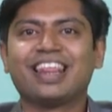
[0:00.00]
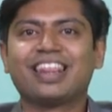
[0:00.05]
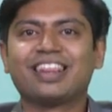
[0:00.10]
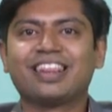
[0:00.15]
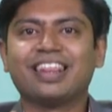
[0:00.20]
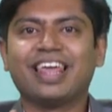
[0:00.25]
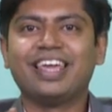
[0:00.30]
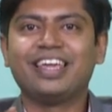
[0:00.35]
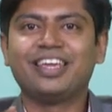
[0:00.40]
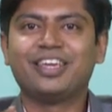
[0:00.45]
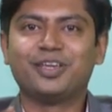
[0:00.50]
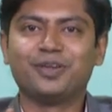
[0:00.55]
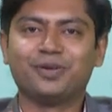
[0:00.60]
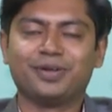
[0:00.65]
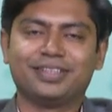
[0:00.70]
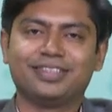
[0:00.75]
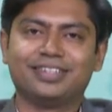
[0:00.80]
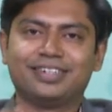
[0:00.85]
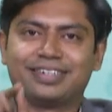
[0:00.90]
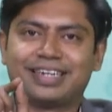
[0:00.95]

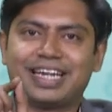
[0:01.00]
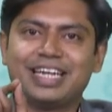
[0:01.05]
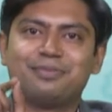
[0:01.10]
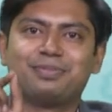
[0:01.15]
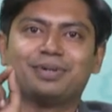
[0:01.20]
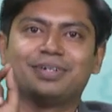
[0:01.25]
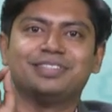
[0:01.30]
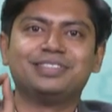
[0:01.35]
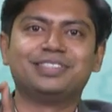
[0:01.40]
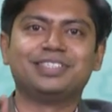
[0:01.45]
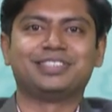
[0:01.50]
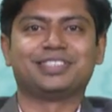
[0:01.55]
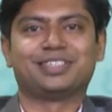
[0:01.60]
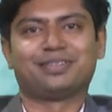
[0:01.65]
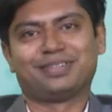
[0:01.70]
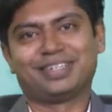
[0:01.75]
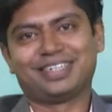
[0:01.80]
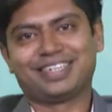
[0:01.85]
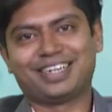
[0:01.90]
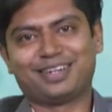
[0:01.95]
and the right pronunciation
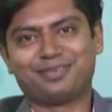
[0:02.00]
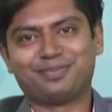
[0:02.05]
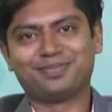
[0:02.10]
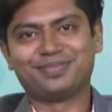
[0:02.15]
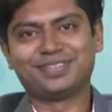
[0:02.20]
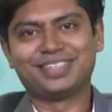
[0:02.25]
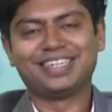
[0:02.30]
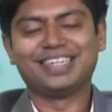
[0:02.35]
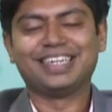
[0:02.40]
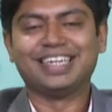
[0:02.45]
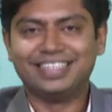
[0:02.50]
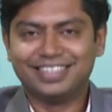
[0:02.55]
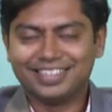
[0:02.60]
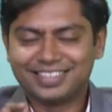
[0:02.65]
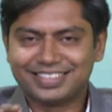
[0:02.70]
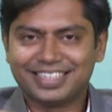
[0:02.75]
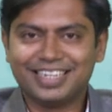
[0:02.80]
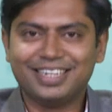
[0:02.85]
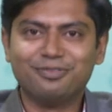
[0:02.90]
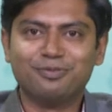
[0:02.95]
will come. In the
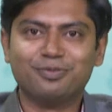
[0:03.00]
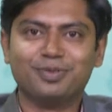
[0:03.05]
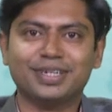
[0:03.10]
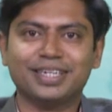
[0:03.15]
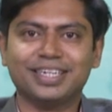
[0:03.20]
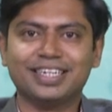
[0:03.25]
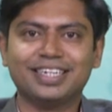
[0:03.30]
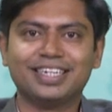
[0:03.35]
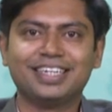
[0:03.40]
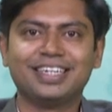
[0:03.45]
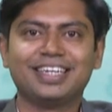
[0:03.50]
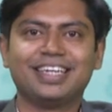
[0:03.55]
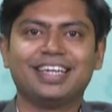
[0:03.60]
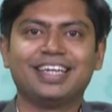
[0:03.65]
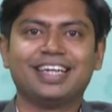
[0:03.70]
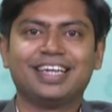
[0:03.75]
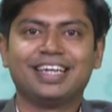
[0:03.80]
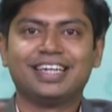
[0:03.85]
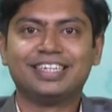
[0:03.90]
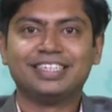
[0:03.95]
same way,
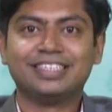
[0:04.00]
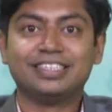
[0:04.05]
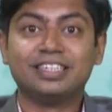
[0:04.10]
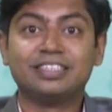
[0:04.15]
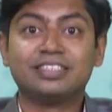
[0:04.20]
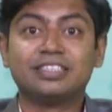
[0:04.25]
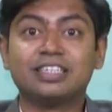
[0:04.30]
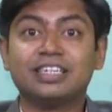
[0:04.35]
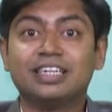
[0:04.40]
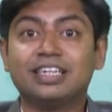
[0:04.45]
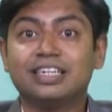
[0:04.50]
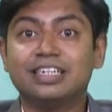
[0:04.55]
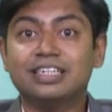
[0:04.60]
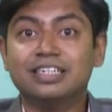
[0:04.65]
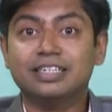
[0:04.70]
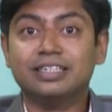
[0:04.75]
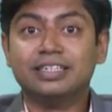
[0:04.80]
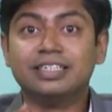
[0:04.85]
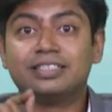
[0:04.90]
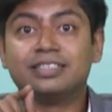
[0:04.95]
this
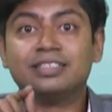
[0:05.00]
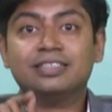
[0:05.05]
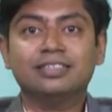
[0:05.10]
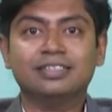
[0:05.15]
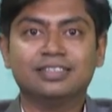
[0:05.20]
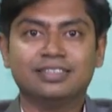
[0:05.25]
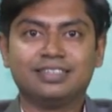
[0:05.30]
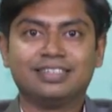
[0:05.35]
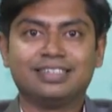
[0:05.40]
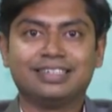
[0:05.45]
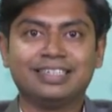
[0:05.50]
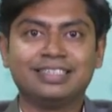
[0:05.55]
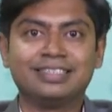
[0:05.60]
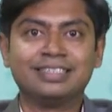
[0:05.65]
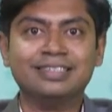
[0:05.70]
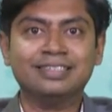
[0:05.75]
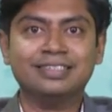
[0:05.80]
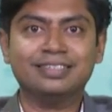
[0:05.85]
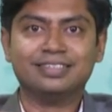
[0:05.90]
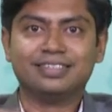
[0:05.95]
written,
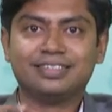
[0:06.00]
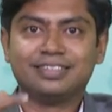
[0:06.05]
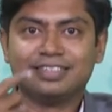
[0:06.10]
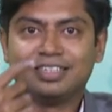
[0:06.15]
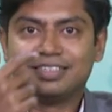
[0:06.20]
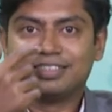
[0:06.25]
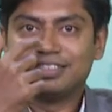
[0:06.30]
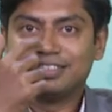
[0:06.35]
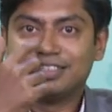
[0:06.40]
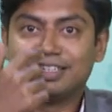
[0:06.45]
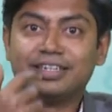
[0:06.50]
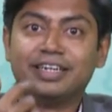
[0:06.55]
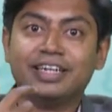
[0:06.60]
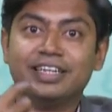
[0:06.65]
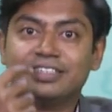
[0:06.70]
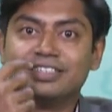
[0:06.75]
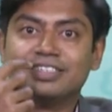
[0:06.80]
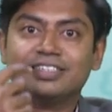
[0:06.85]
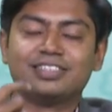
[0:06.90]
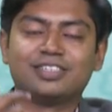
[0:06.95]
this is a
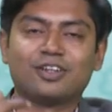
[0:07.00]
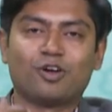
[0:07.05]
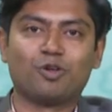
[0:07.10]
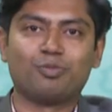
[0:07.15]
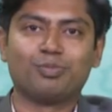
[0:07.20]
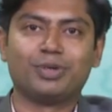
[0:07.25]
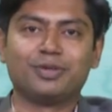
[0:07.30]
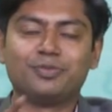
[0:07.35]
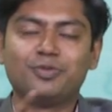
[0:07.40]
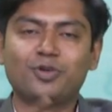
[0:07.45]
nasal sound, but we